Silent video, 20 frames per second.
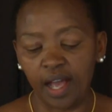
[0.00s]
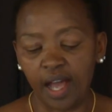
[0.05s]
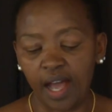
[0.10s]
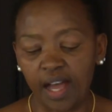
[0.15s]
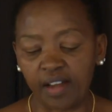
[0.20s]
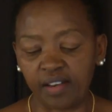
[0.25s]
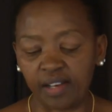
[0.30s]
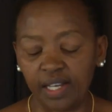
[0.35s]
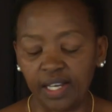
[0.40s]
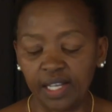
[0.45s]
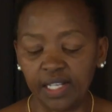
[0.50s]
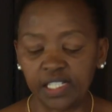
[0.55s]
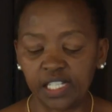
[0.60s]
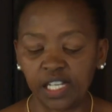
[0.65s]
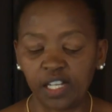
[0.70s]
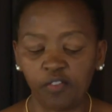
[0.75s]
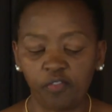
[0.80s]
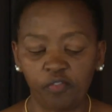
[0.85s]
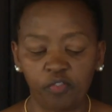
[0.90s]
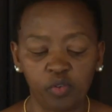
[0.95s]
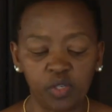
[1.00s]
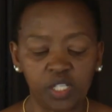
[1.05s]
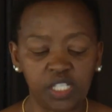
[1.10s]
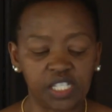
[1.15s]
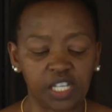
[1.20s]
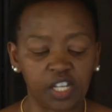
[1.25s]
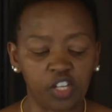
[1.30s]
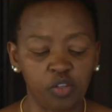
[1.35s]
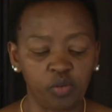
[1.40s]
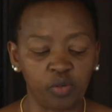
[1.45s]
a related food
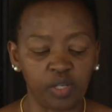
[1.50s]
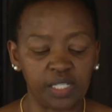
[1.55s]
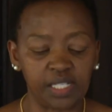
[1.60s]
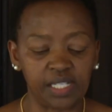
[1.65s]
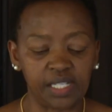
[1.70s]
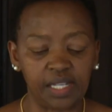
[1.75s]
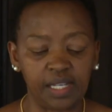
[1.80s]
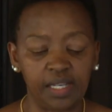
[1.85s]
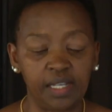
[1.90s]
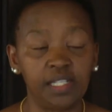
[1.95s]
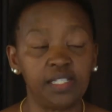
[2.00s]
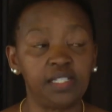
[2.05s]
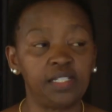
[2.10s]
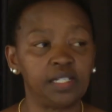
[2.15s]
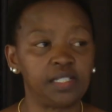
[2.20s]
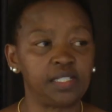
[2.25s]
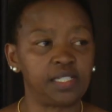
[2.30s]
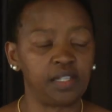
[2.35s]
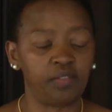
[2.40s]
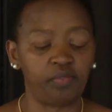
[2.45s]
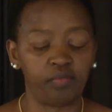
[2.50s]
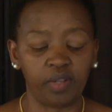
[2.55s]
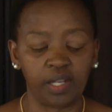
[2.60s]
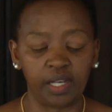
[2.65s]
security initiative